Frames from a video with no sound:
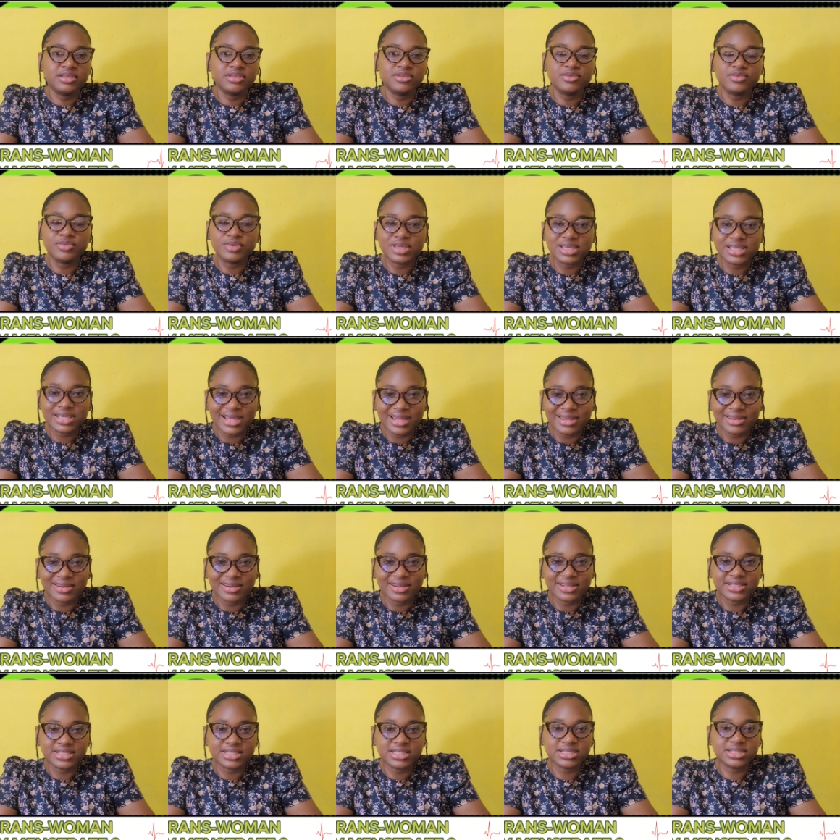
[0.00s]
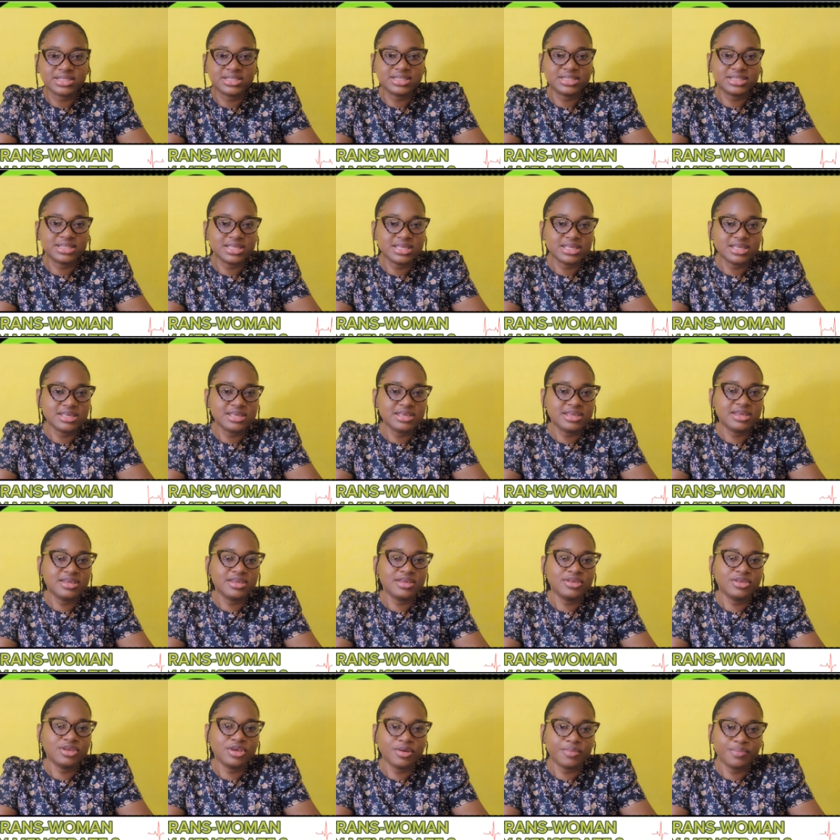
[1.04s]
you cannot see
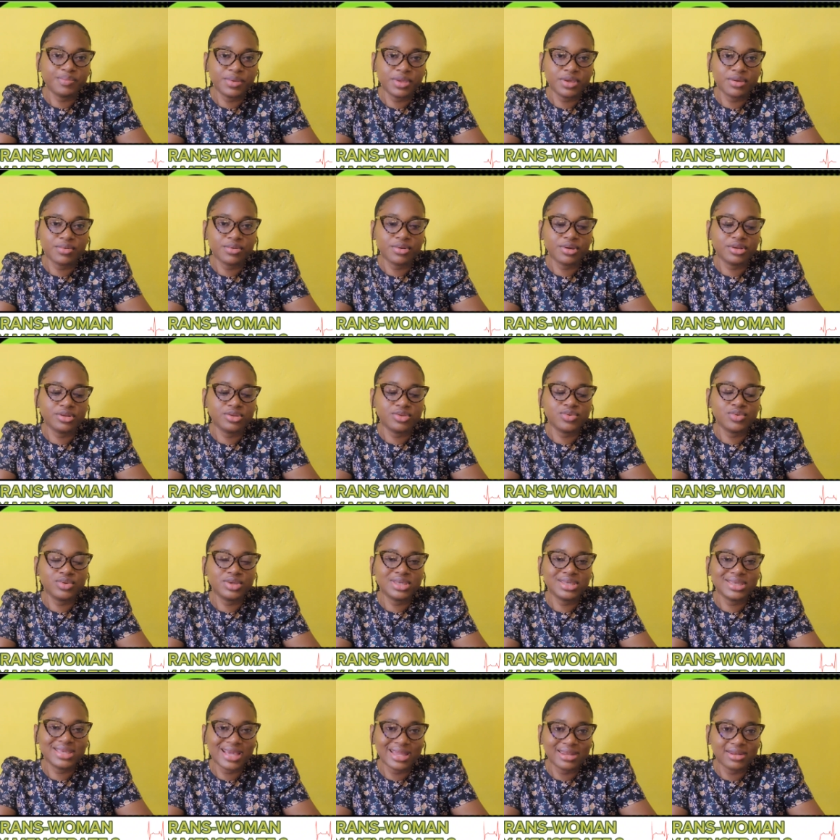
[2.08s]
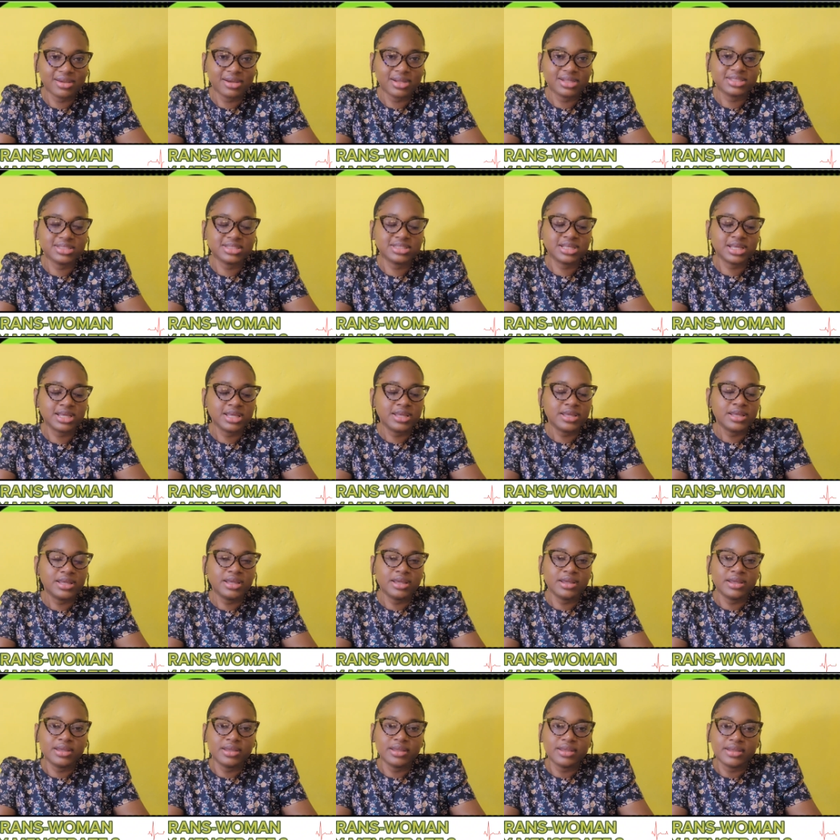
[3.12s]
your period. You cannot
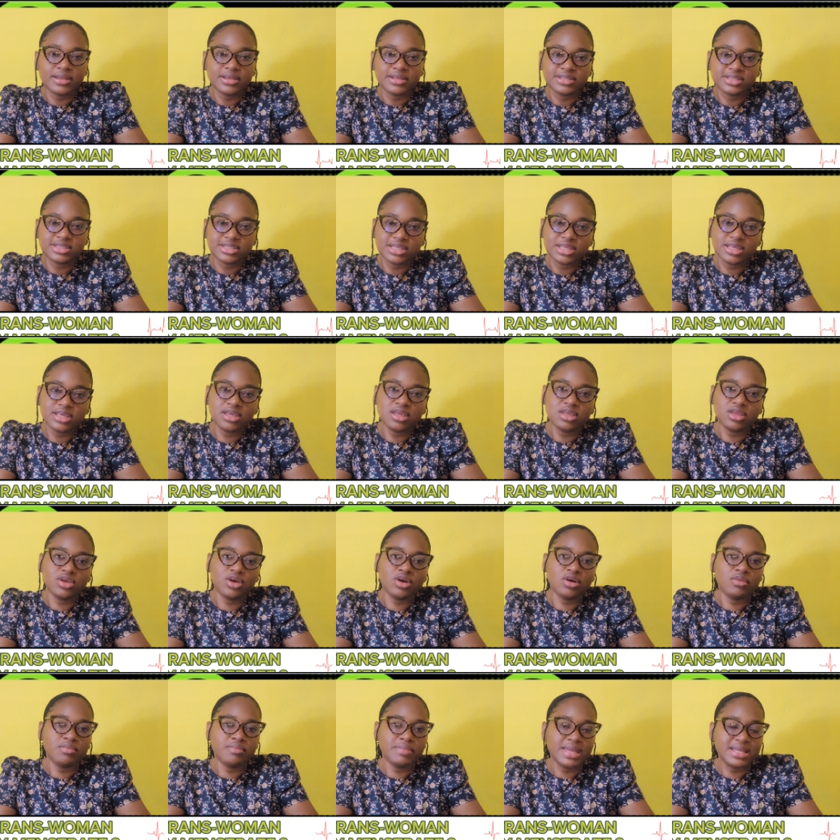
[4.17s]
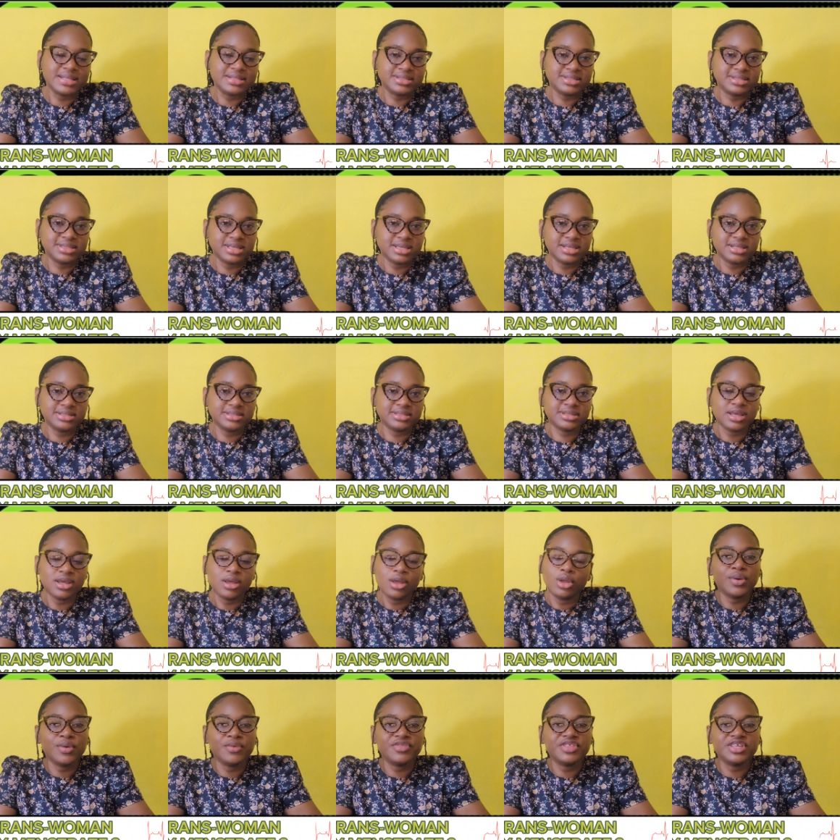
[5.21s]
see your menses.
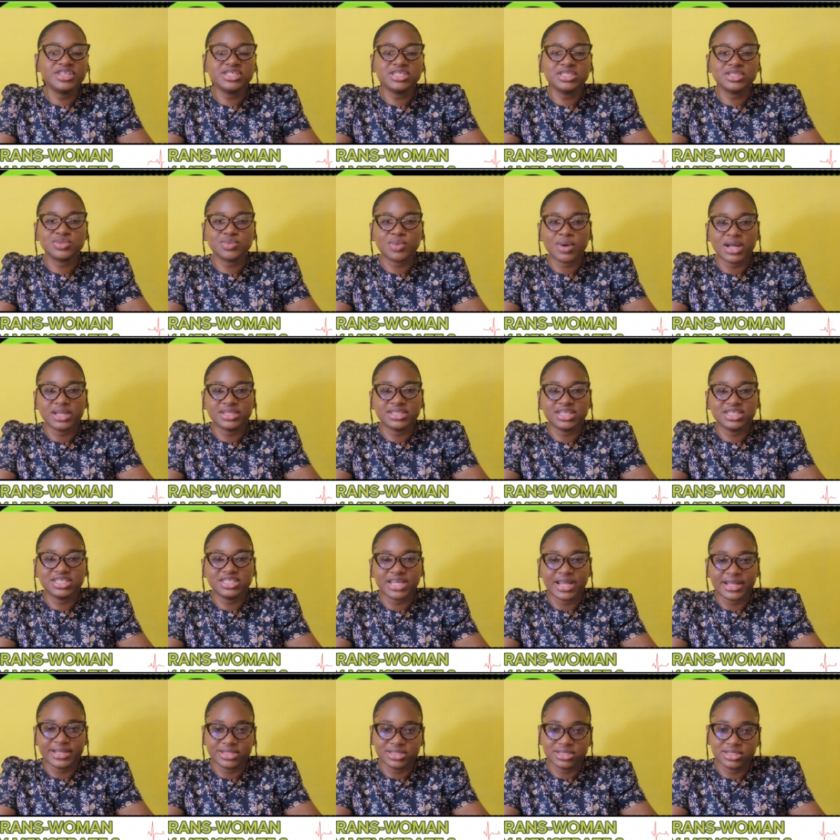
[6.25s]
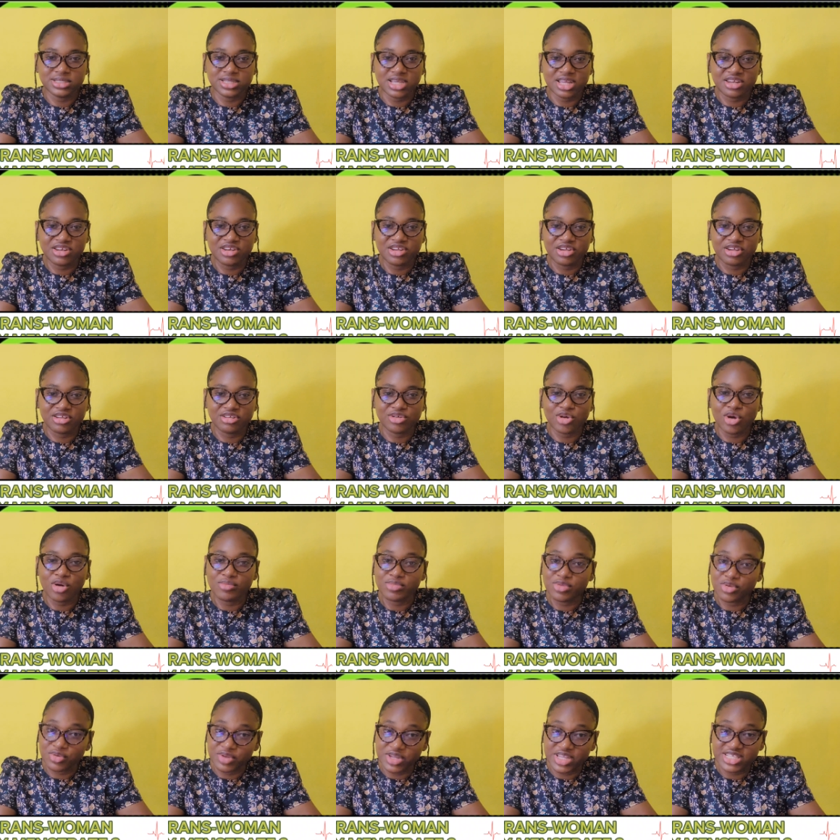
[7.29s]
Oh, this is what the transgendered
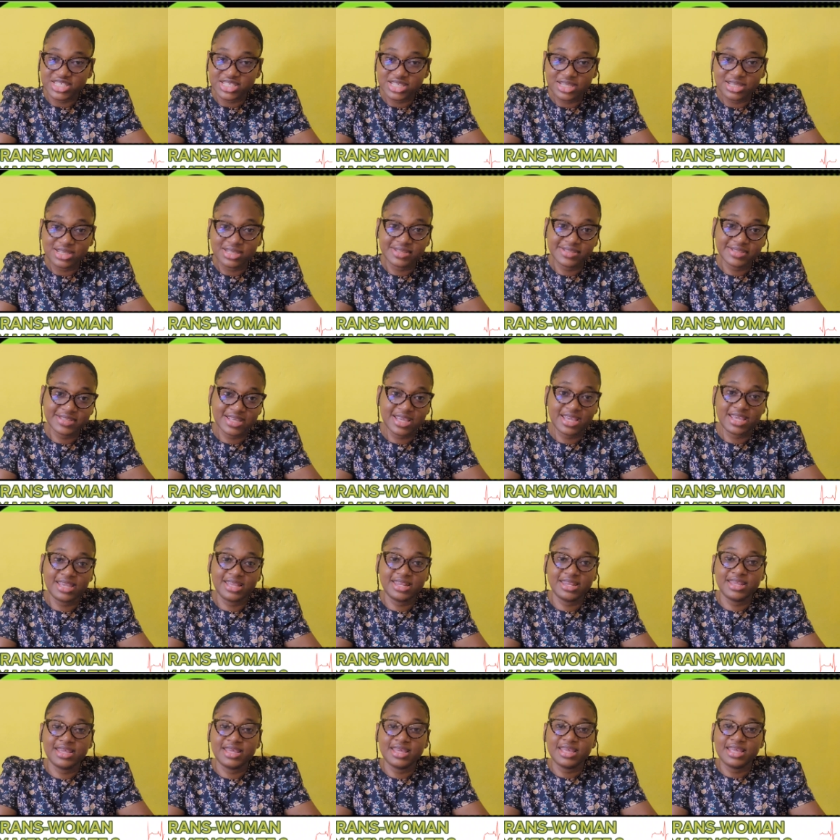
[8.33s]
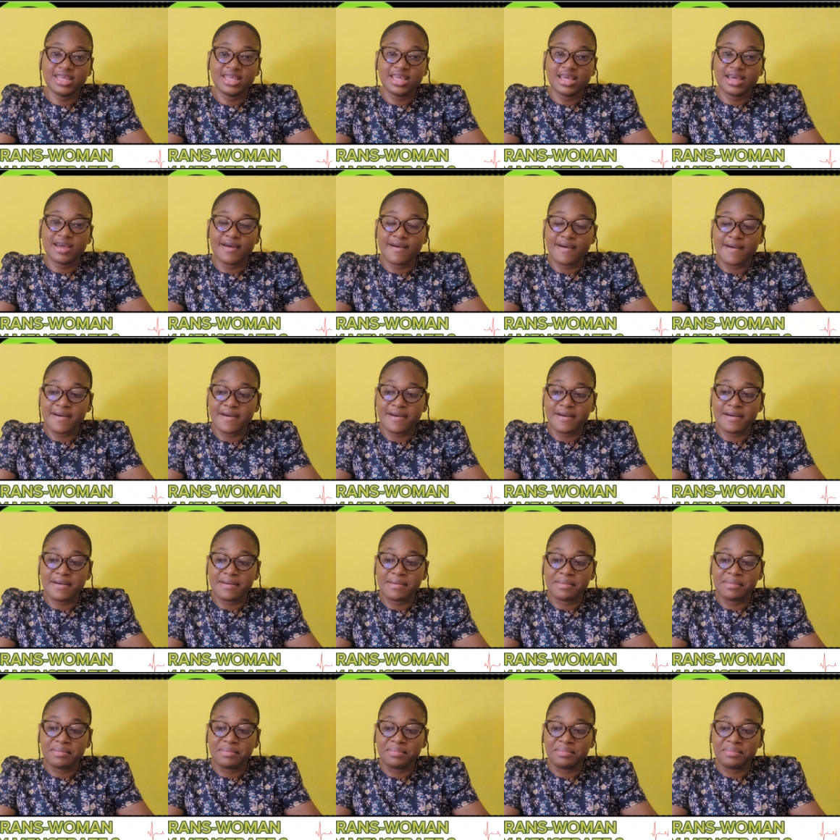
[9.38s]
community is saying.
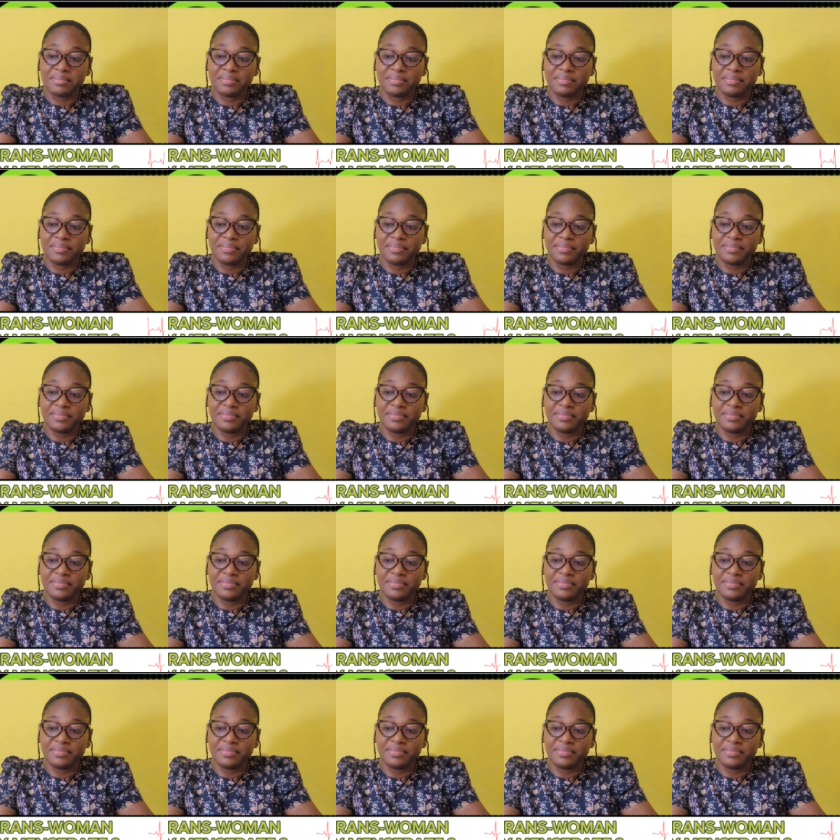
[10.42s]
Um,